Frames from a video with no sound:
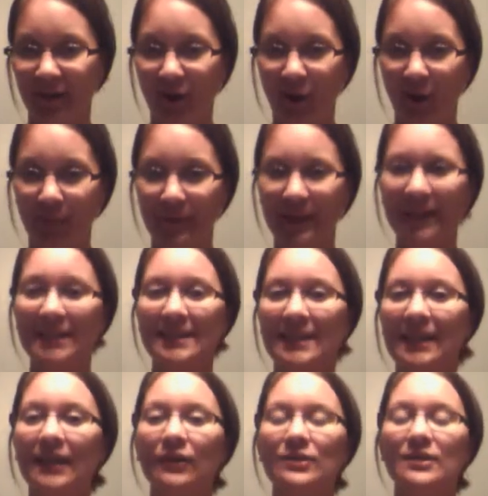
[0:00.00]
all because he
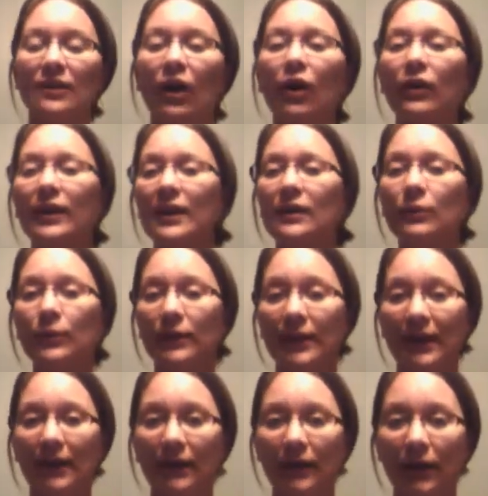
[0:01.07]
hears it all
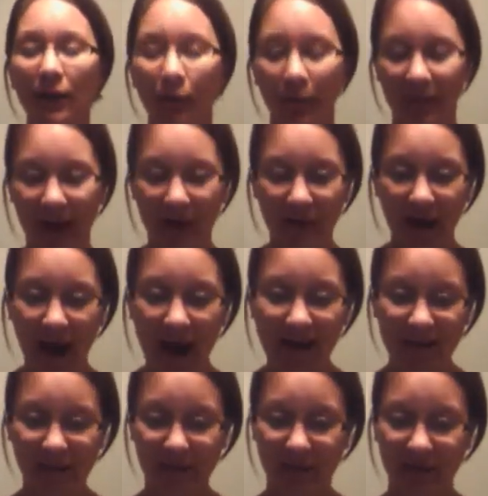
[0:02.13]
equally, without
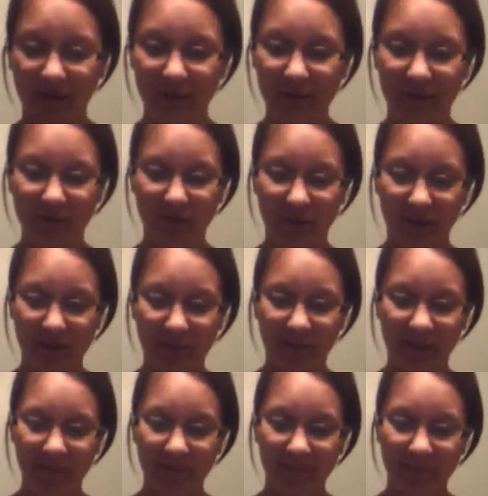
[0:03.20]
eyes or ears of judgment.